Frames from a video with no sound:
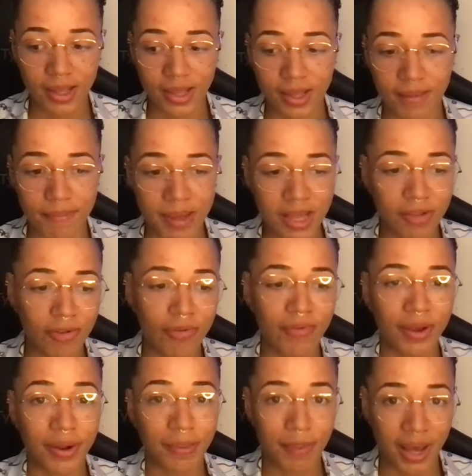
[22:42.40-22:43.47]
it makes you
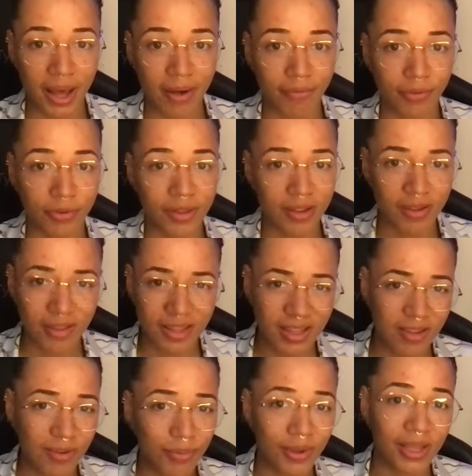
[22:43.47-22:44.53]
very powerful. This is
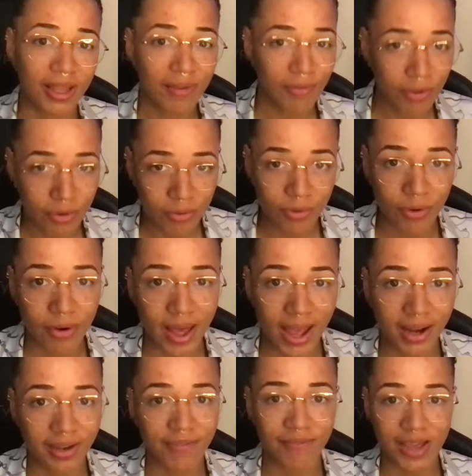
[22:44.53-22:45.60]
this is what gives you your
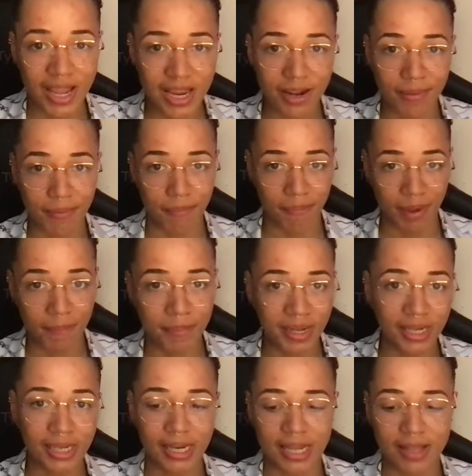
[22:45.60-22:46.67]
activator
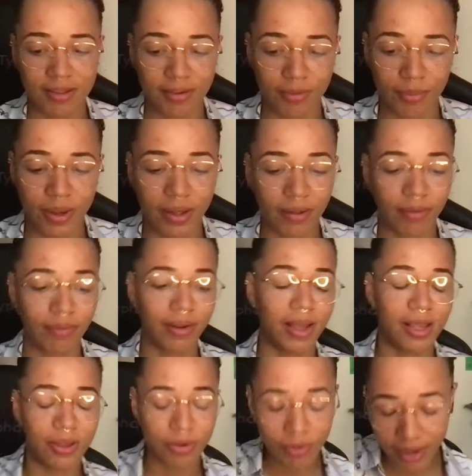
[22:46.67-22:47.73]
abilities as well,
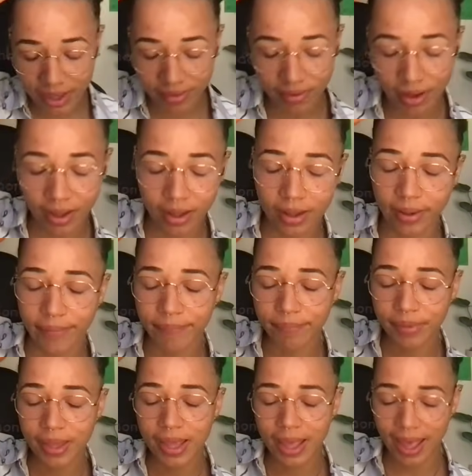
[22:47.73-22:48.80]
right? You guys are
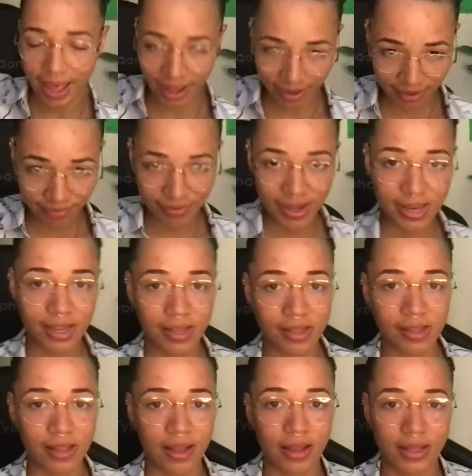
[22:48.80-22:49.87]
activated
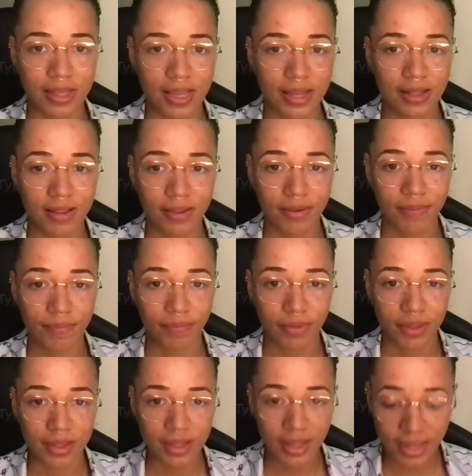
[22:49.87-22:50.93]
star seeds.
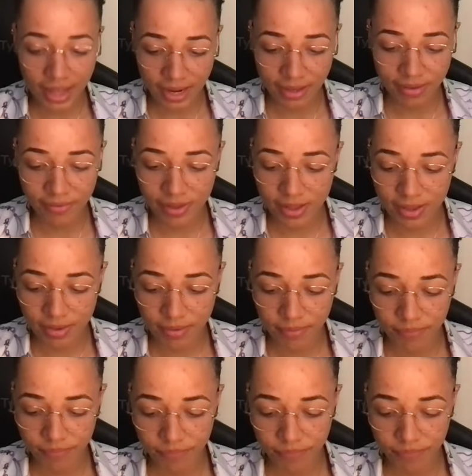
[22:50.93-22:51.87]
This collective is